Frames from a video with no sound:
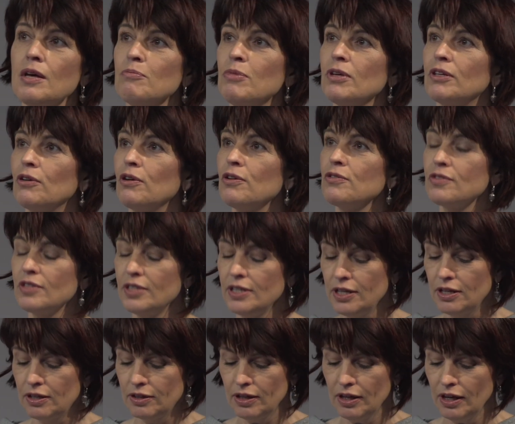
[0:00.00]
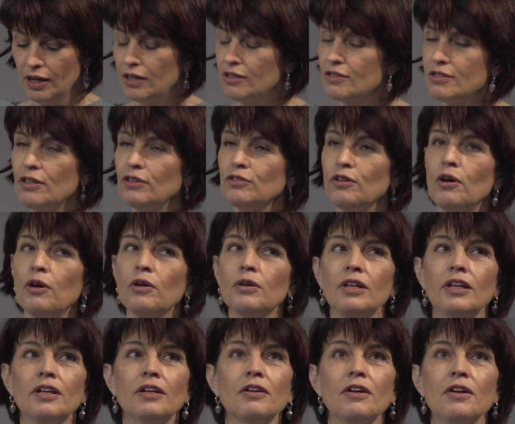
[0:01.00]
because here it's not
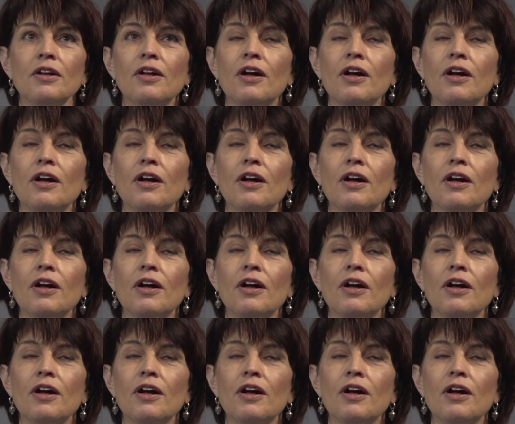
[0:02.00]
only